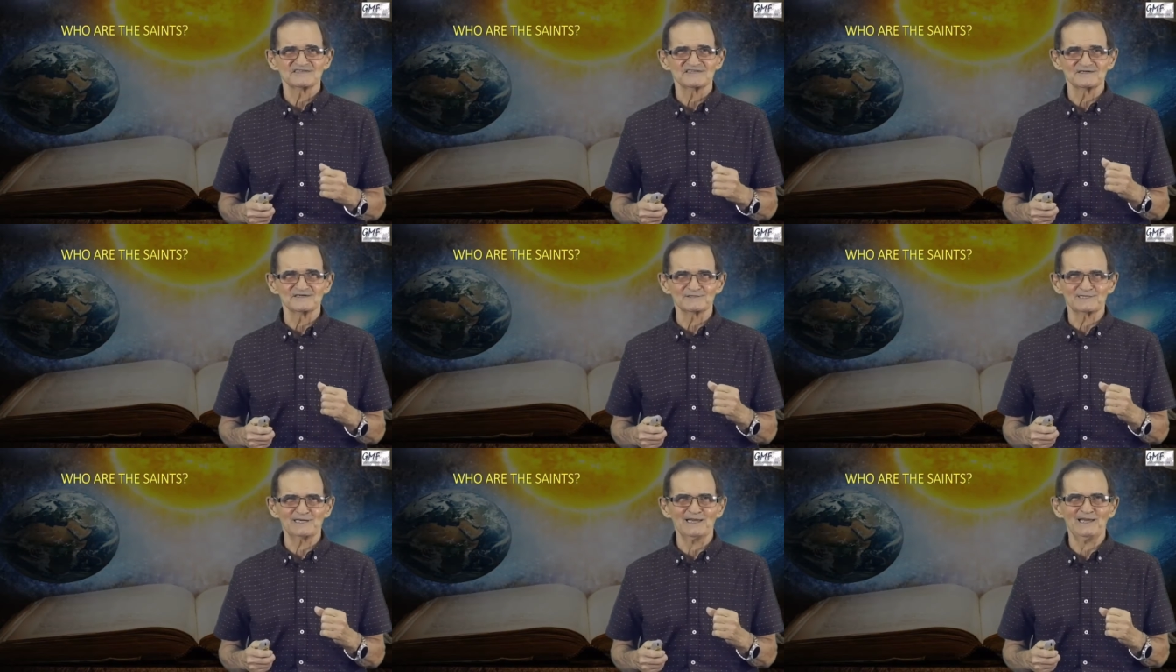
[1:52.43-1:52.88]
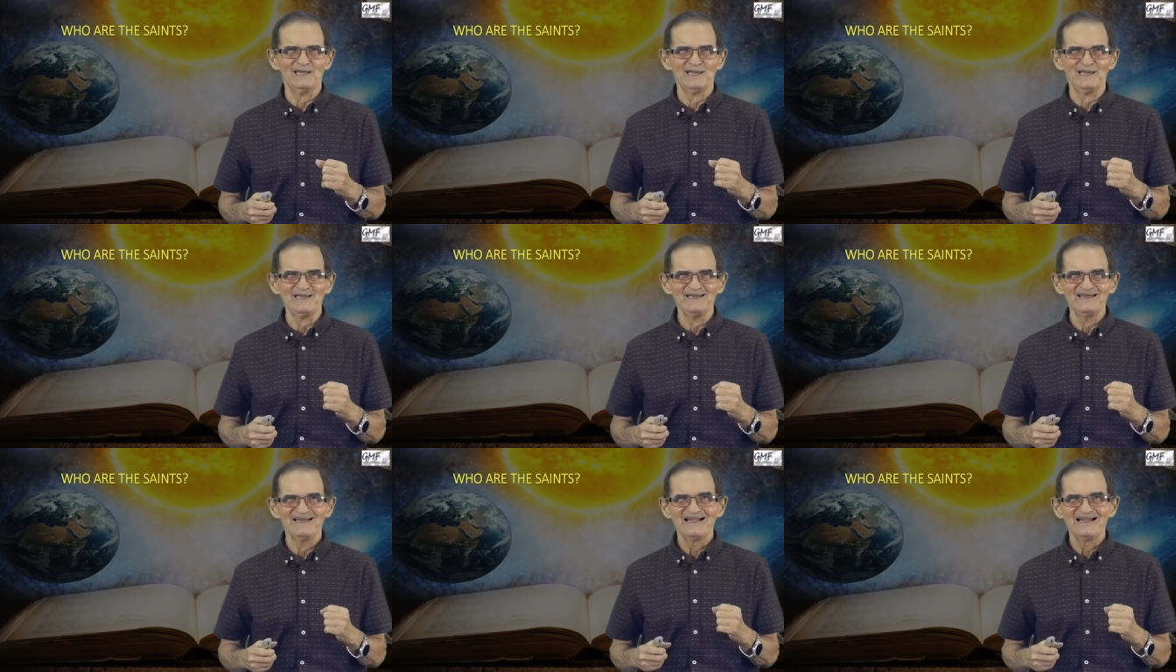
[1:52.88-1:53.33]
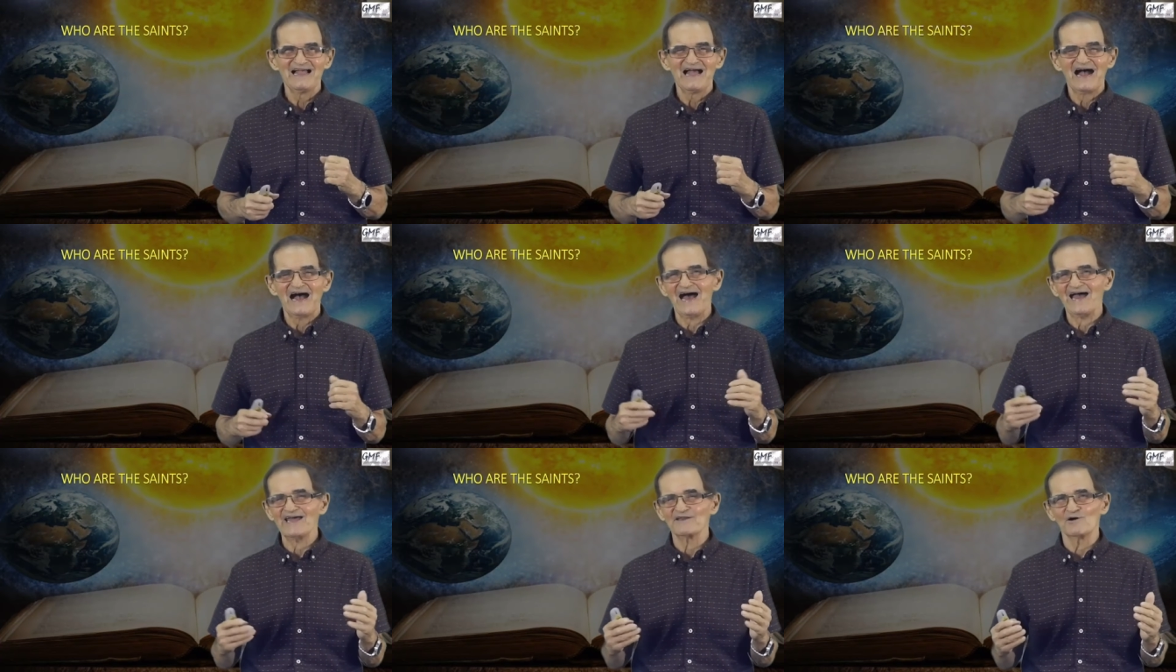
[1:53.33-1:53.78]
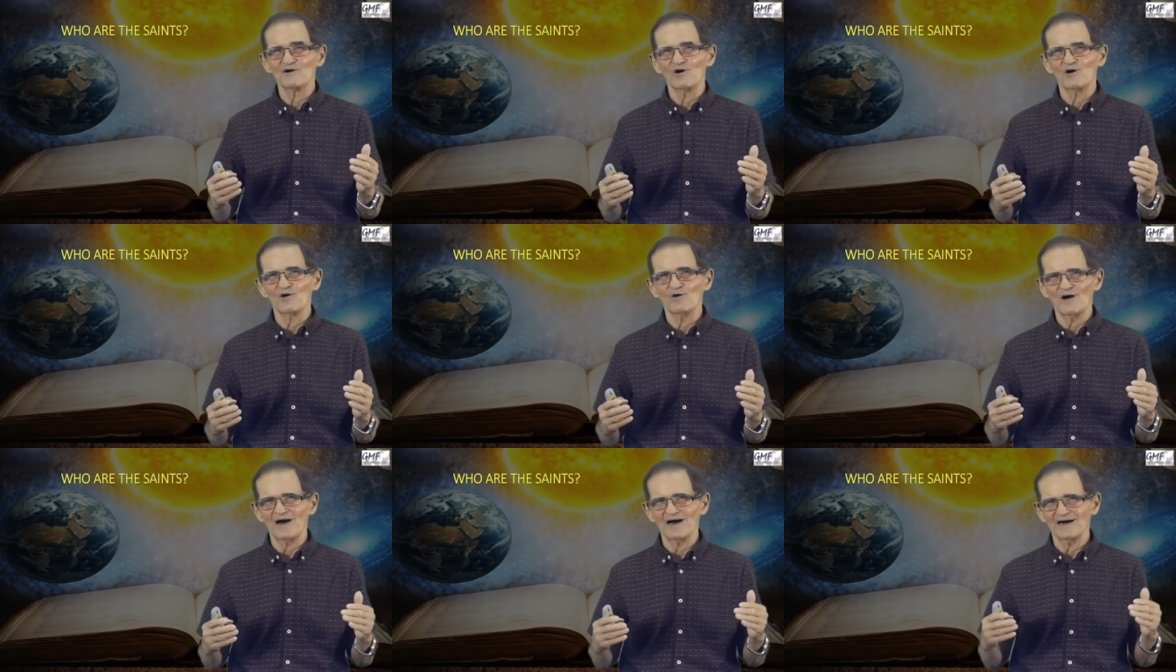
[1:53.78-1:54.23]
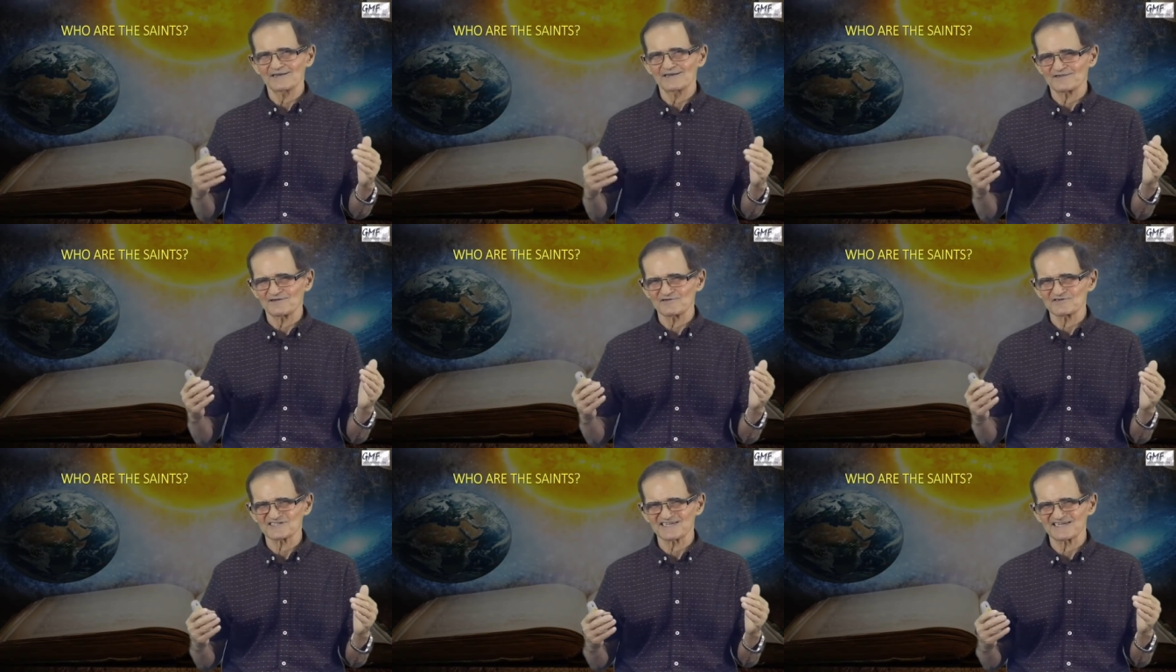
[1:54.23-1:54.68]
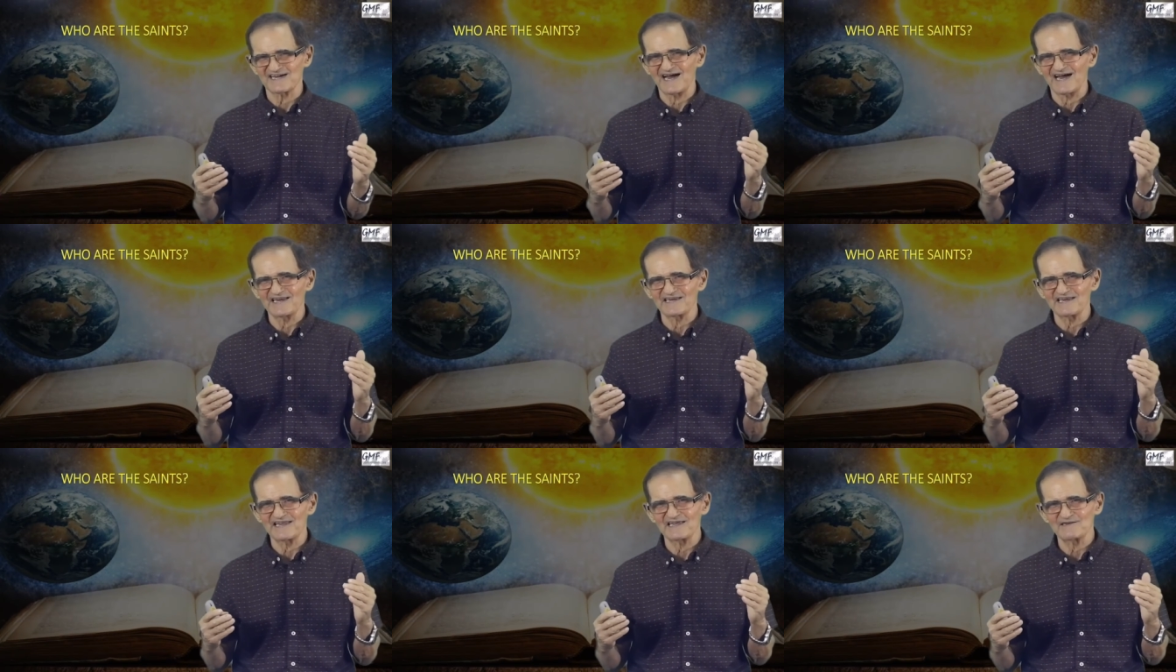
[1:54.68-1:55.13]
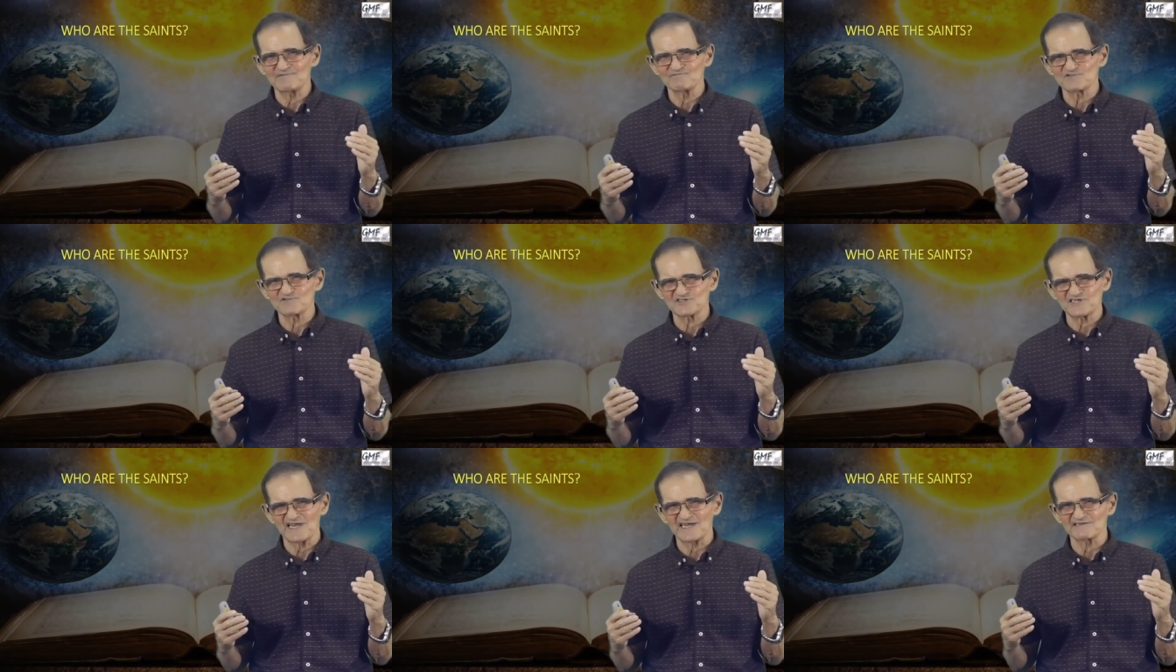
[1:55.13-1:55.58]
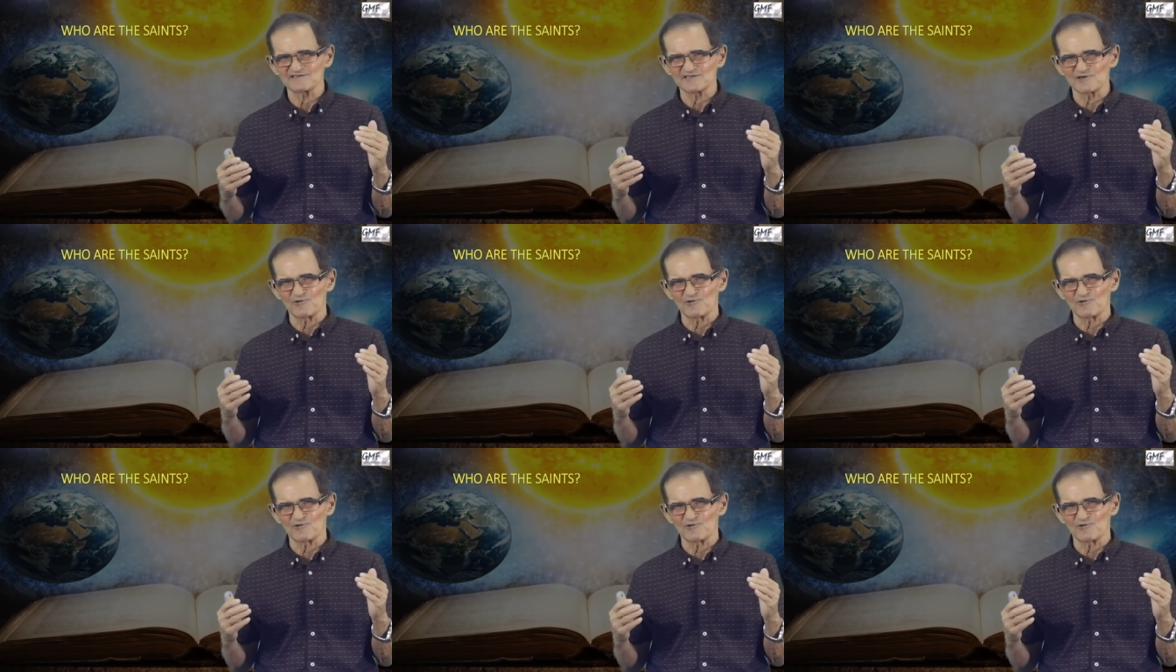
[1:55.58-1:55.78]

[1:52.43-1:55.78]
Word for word: Okay? I know uh, there's a guy named St.